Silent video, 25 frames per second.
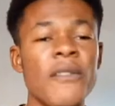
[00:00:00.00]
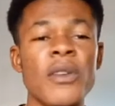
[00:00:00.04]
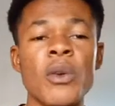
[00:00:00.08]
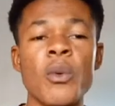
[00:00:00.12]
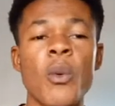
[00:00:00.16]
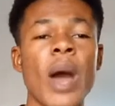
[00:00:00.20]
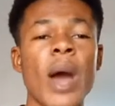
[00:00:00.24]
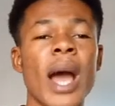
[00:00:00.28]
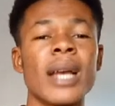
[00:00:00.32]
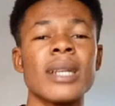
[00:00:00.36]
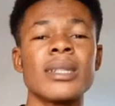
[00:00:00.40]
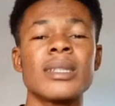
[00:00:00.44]

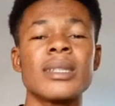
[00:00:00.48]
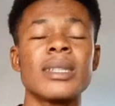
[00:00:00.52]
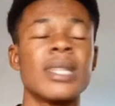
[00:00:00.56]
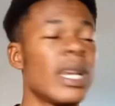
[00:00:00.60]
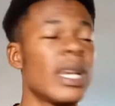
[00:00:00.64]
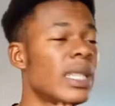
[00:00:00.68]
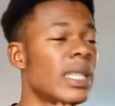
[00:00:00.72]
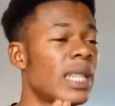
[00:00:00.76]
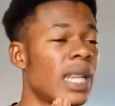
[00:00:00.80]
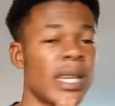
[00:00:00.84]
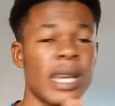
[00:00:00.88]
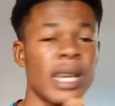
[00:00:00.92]

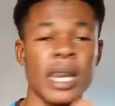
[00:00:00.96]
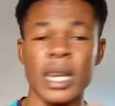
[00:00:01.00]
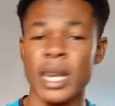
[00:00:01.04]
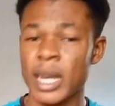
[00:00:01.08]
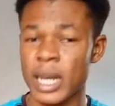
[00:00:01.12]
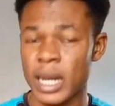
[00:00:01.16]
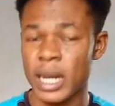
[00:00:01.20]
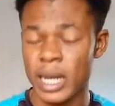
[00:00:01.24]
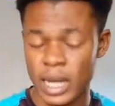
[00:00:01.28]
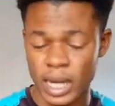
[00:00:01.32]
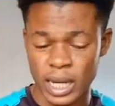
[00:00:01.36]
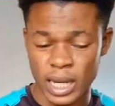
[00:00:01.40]
everyone's
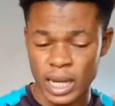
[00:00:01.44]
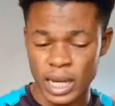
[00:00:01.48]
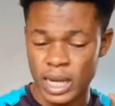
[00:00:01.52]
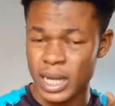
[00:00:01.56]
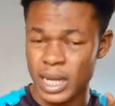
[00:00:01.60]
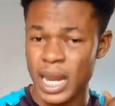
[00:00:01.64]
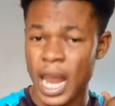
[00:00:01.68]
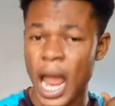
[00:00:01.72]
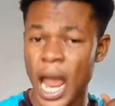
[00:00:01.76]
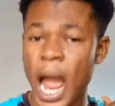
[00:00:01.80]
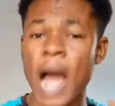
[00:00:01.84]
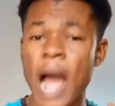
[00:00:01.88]

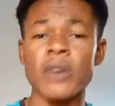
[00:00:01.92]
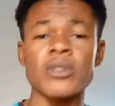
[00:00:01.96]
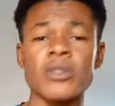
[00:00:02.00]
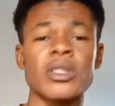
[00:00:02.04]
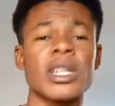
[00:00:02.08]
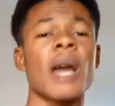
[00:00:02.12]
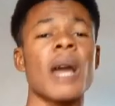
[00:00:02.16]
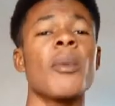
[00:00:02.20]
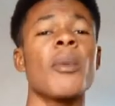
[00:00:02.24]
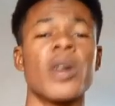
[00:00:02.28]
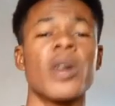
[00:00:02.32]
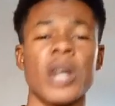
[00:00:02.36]
the
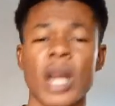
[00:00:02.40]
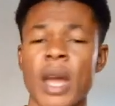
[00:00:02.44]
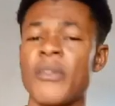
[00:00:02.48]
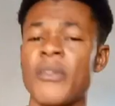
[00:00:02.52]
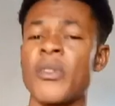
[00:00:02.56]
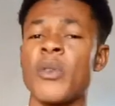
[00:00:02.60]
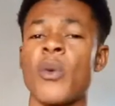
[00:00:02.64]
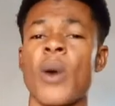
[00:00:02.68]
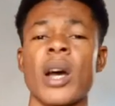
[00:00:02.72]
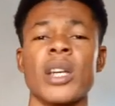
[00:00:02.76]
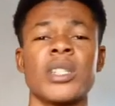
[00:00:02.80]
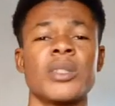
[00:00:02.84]
outcome
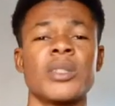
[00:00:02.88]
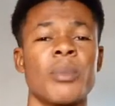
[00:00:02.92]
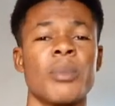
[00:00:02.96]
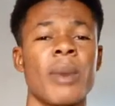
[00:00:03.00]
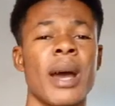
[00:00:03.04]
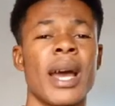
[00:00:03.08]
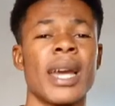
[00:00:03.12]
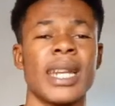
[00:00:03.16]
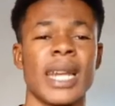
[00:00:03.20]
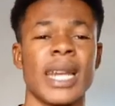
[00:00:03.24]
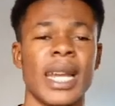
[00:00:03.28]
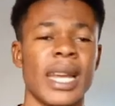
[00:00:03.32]
on
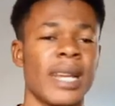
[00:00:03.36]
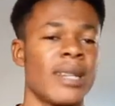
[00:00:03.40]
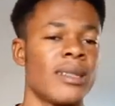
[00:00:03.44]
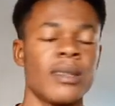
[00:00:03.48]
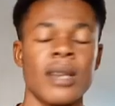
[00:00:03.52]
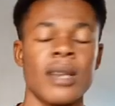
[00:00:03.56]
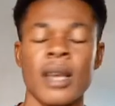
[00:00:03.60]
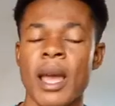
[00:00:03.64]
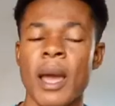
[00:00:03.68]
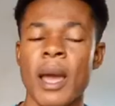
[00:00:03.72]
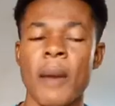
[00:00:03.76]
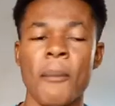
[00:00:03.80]
everyone's mind
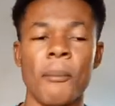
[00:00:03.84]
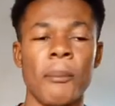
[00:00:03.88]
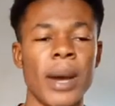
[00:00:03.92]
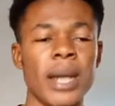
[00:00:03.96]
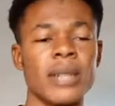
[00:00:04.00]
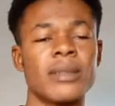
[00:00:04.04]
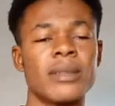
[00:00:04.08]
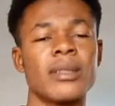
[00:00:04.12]
is